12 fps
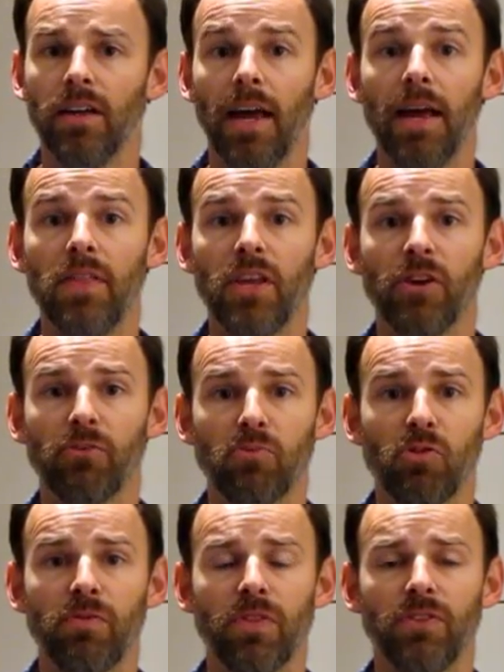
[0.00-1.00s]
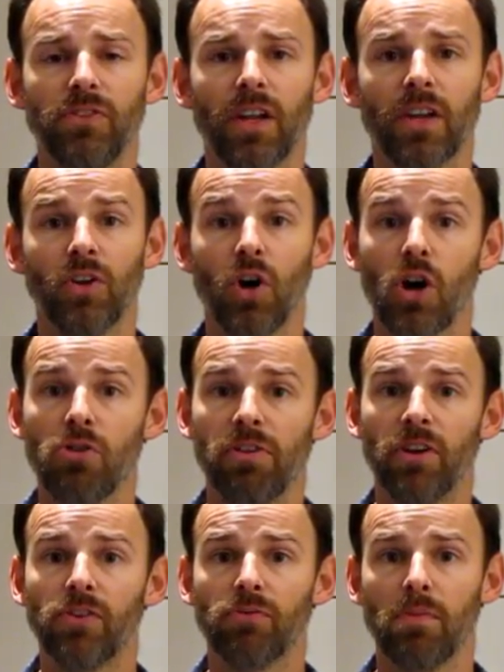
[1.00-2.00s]
and that you remove the silicone
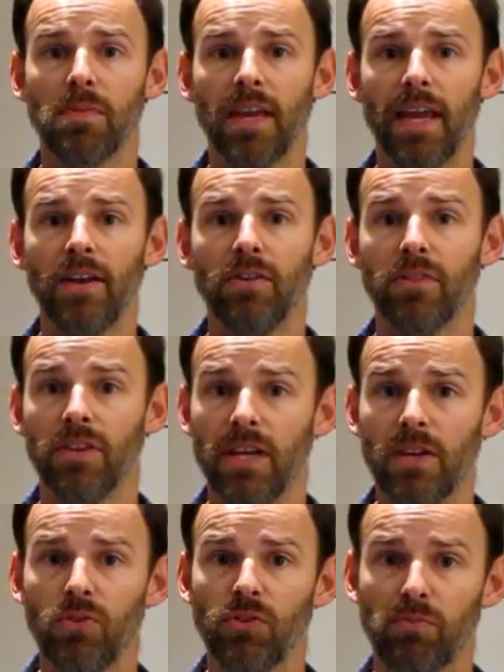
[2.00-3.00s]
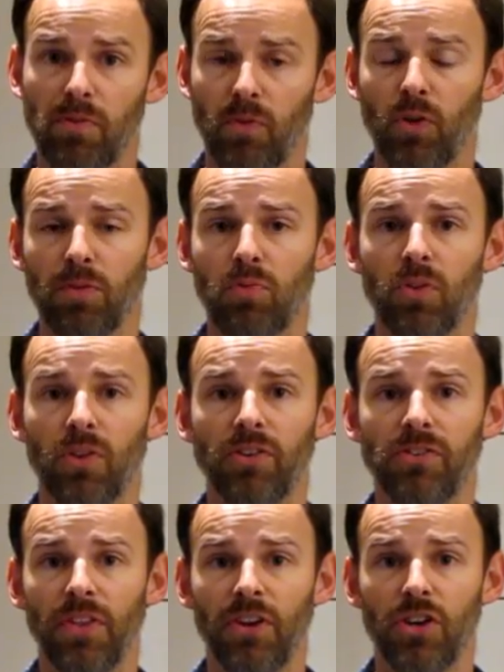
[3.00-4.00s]
o-rings from the end of the needles before you put
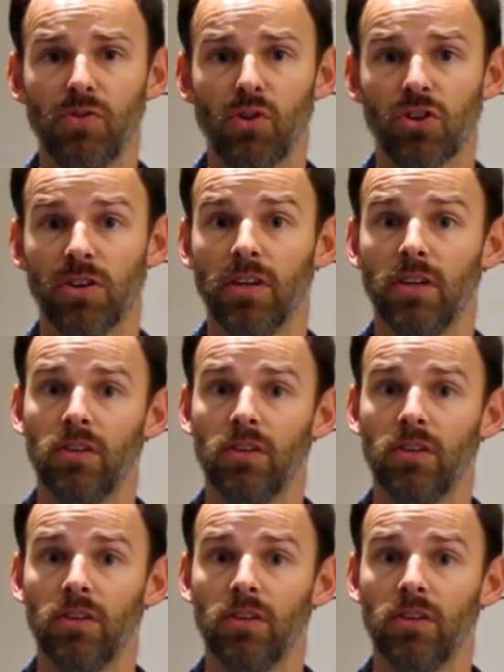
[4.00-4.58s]
those in the dishwasher